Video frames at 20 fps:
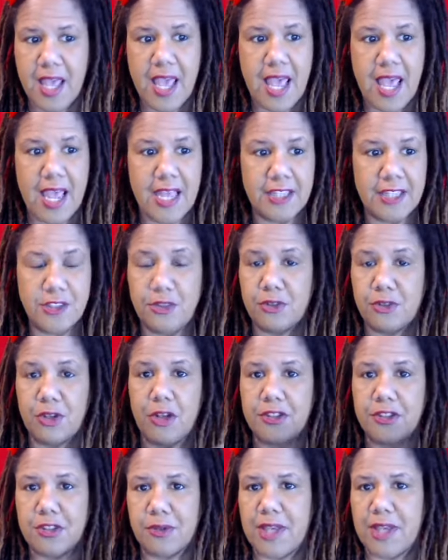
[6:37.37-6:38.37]
and you can
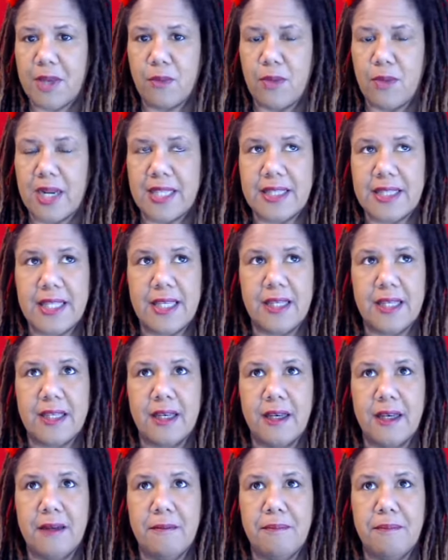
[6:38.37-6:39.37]
also get one. I think
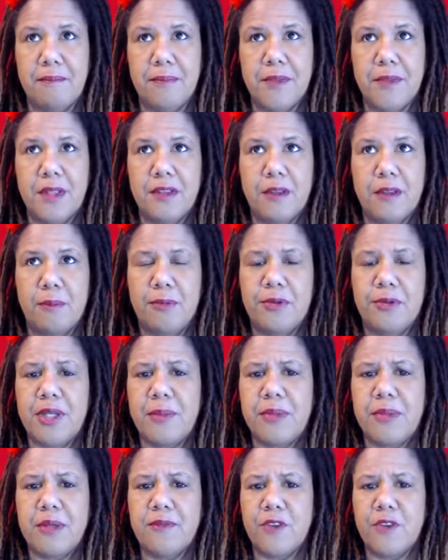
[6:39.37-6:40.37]
the
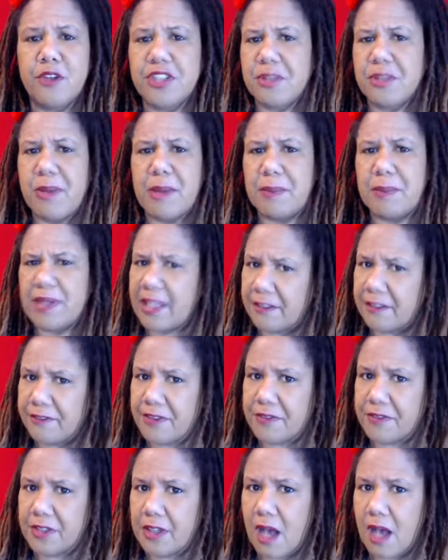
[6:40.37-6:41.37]
premium version might be like
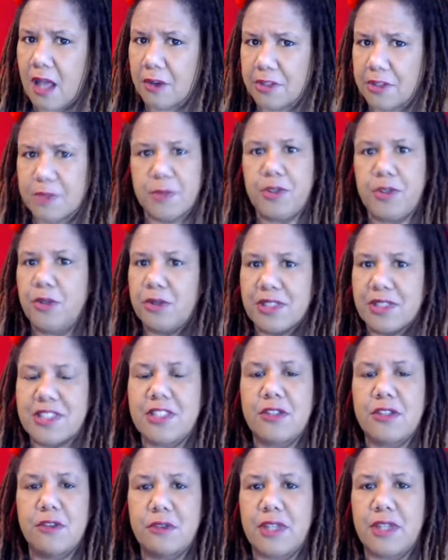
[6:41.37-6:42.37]
$50, but you can
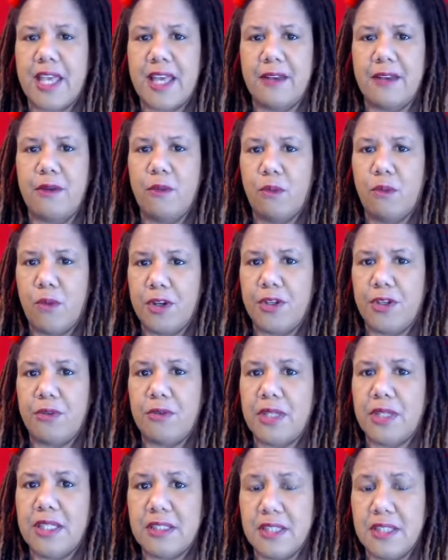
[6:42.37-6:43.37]
still get what you
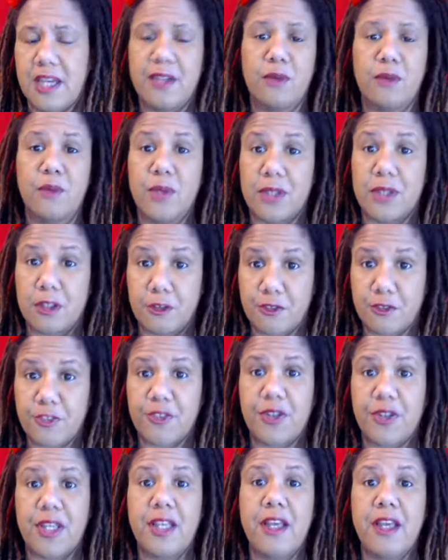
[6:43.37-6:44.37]
need done with the
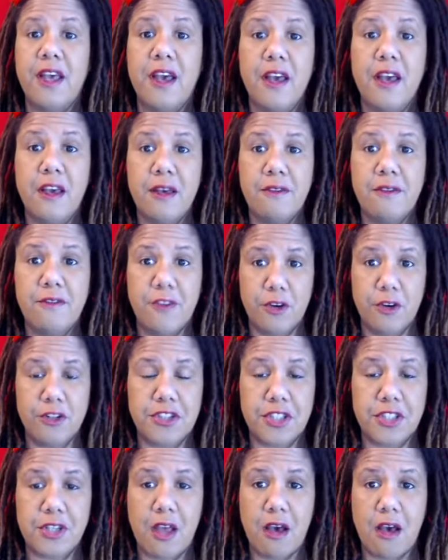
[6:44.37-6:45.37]
free
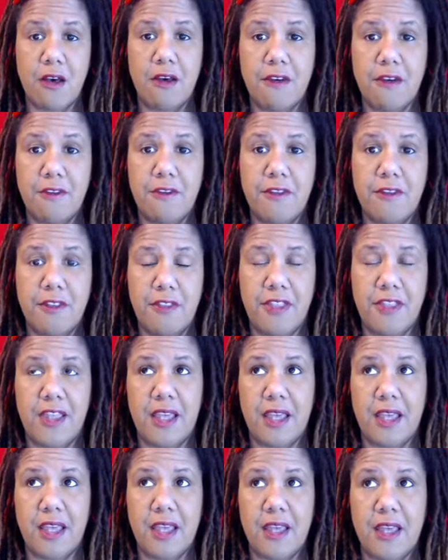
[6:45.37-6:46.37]
version of
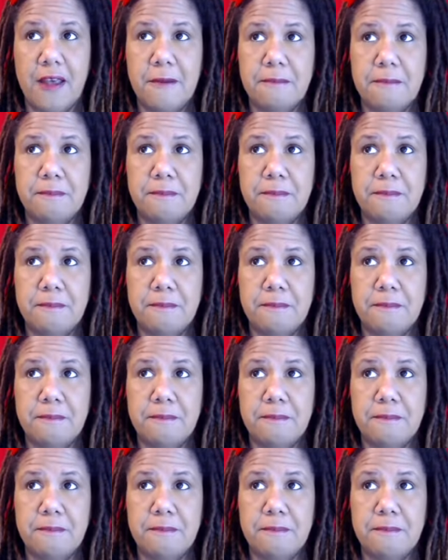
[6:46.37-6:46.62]
the